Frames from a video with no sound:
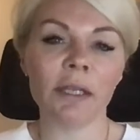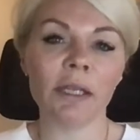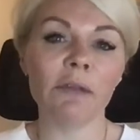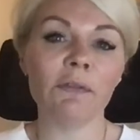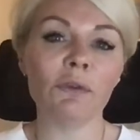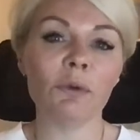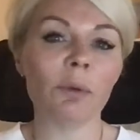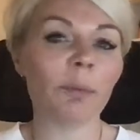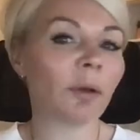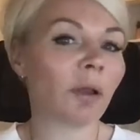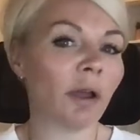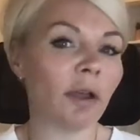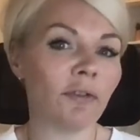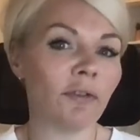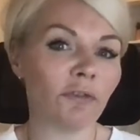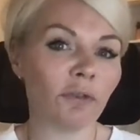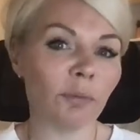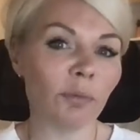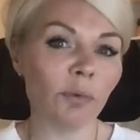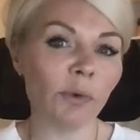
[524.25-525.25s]
If you apply
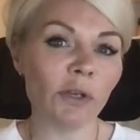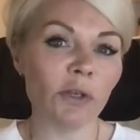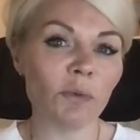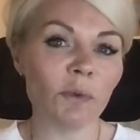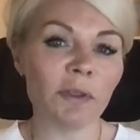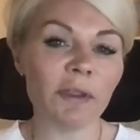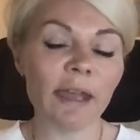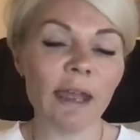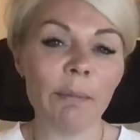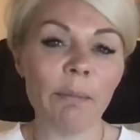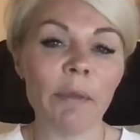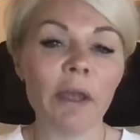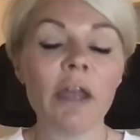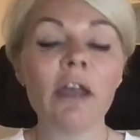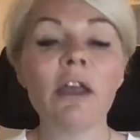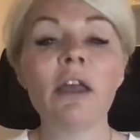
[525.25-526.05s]
for a mortgage with them